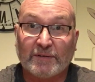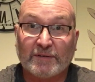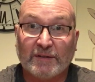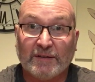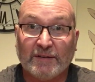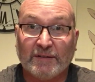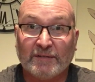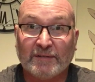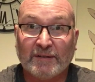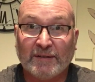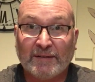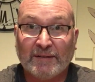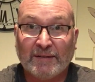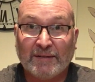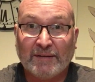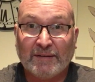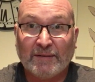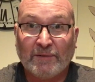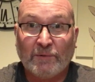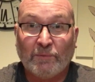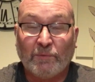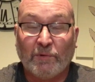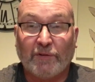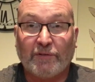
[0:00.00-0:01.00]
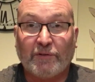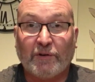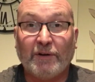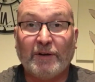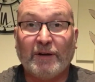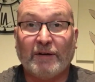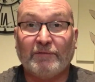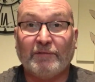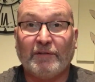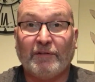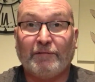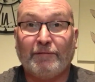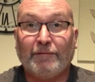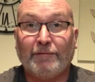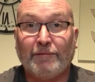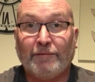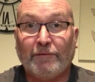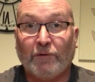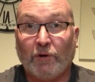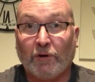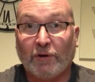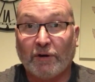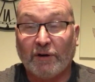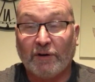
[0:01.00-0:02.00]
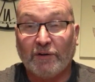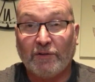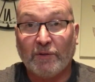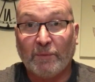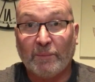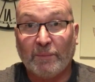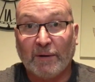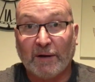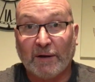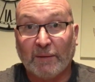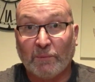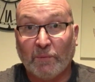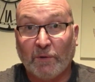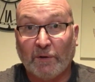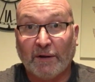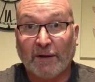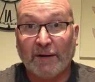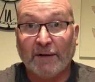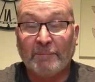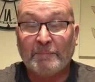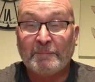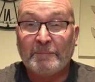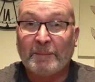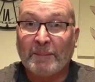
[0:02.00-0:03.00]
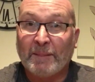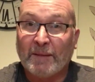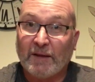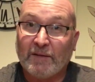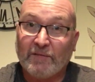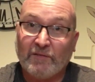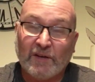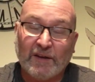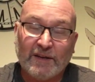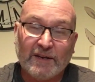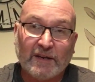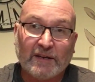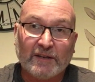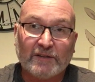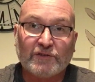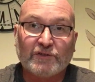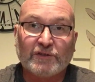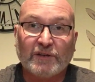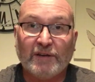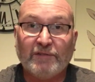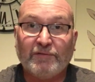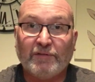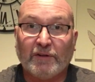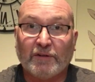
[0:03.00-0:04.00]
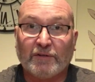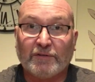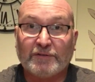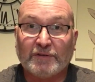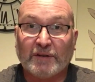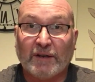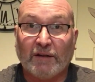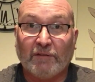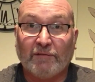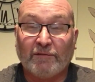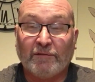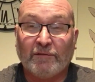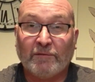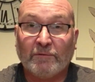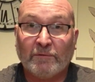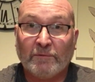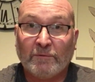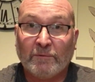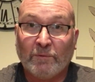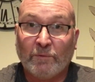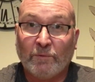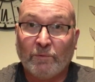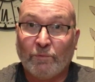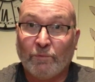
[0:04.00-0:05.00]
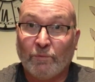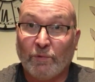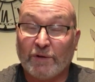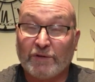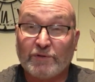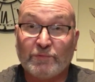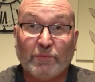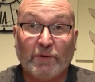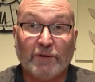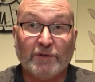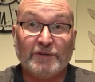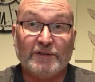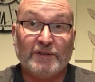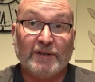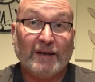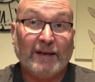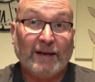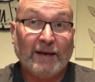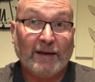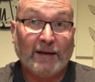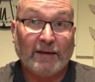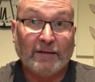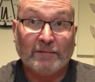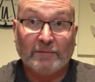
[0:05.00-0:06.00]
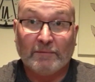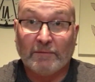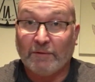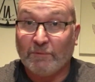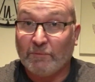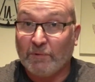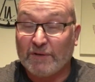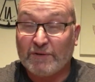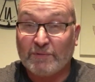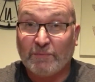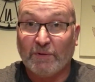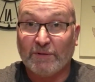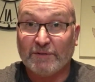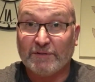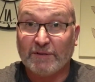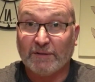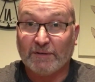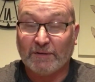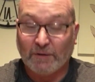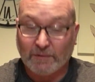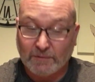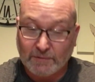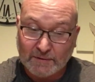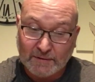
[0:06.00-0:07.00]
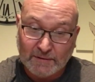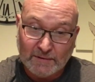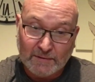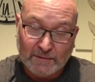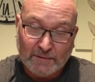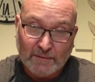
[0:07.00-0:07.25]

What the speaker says: whiskies without having to fork out the big money, and then you can see for yourself which ones you like and which ones you don't,